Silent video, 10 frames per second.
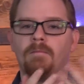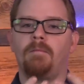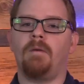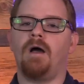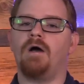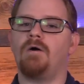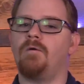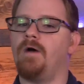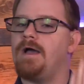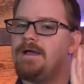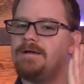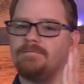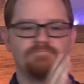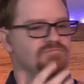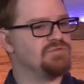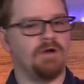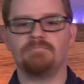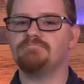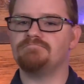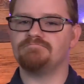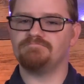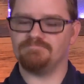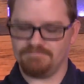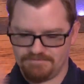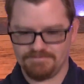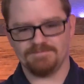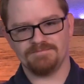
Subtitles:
for the former things have passed away."